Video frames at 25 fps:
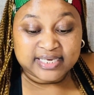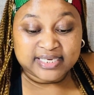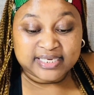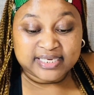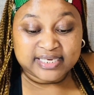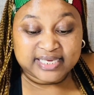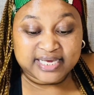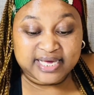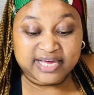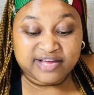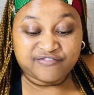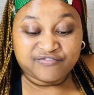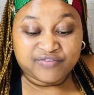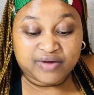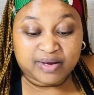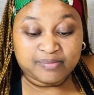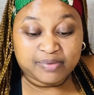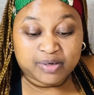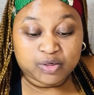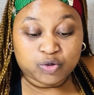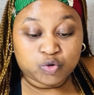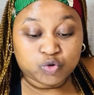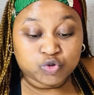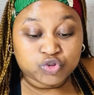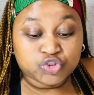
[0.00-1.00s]

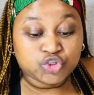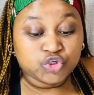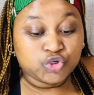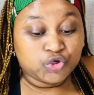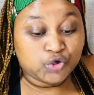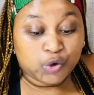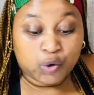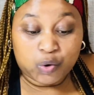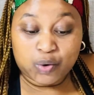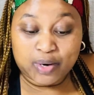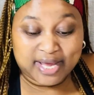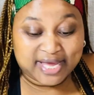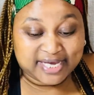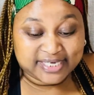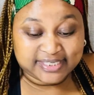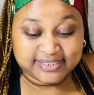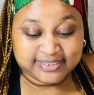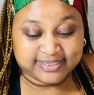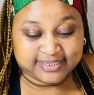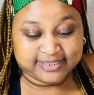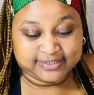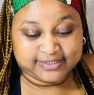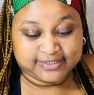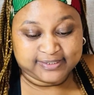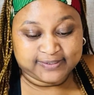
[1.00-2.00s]
Amakhosi no
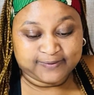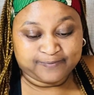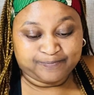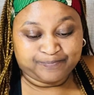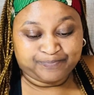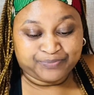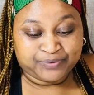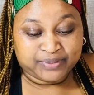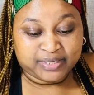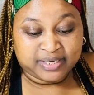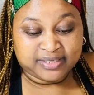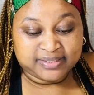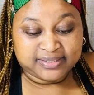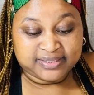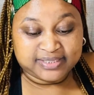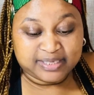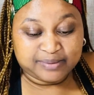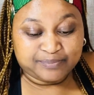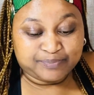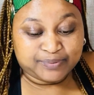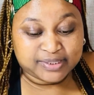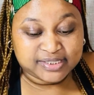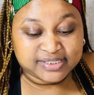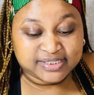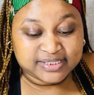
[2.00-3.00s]
access. The
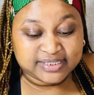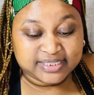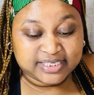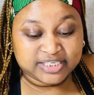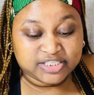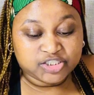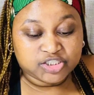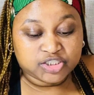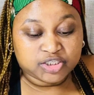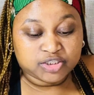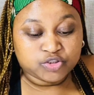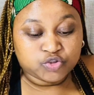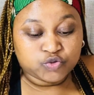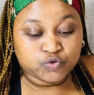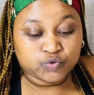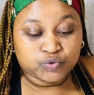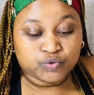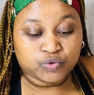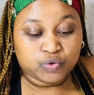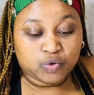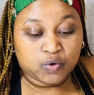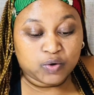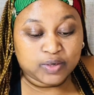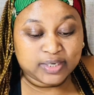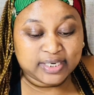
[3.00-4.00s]
presidential
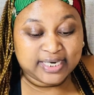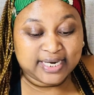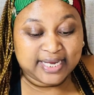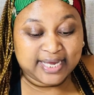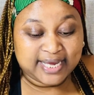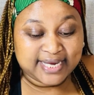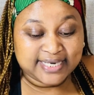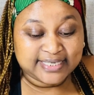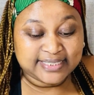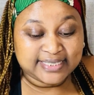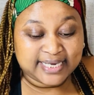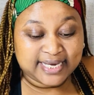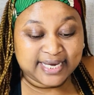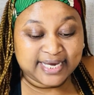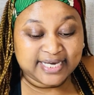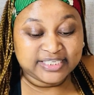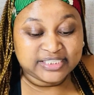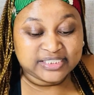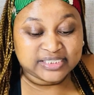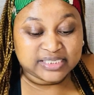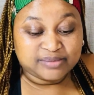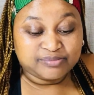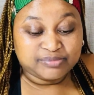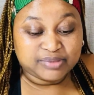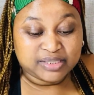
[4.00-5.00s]
suit only had
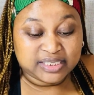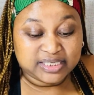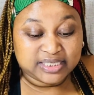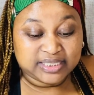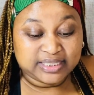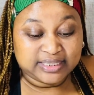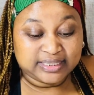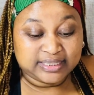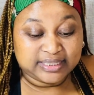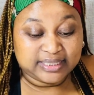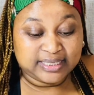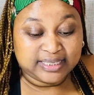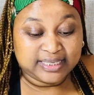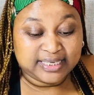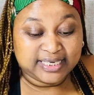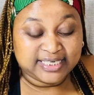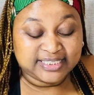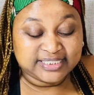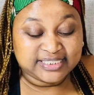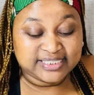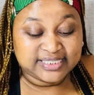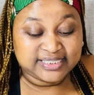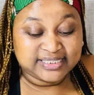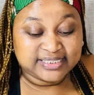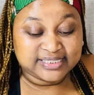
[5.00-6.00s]
HM King
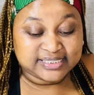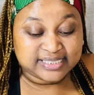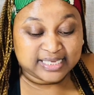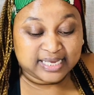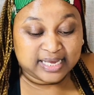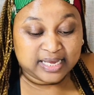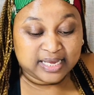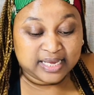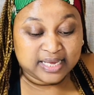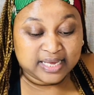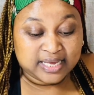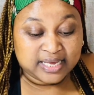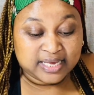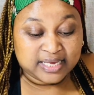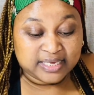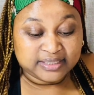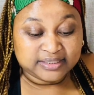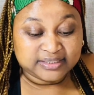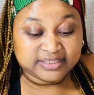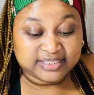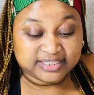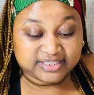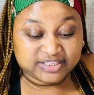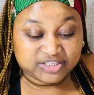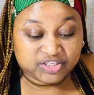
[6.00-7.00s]
Letitsa
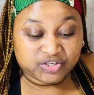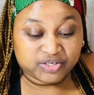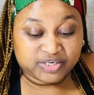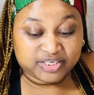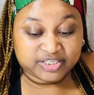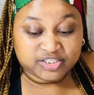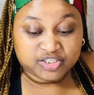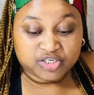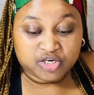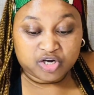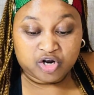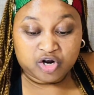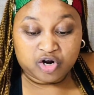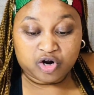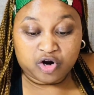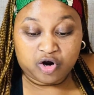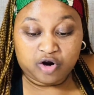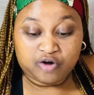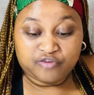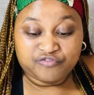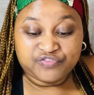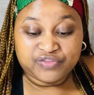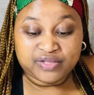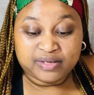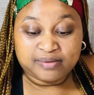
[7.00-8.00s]
III
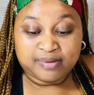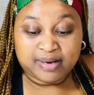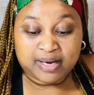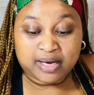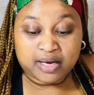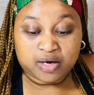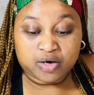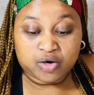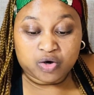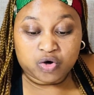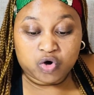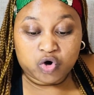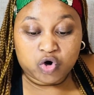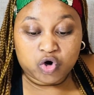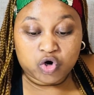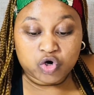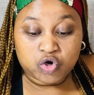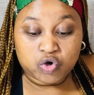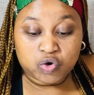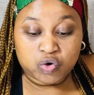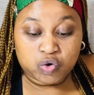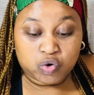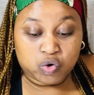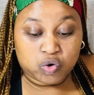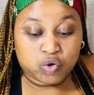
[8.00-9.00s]
of the
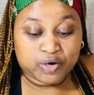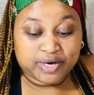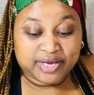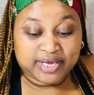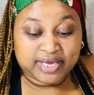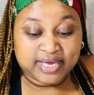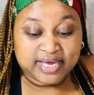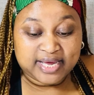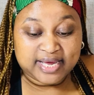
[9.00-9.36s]
Kolokoi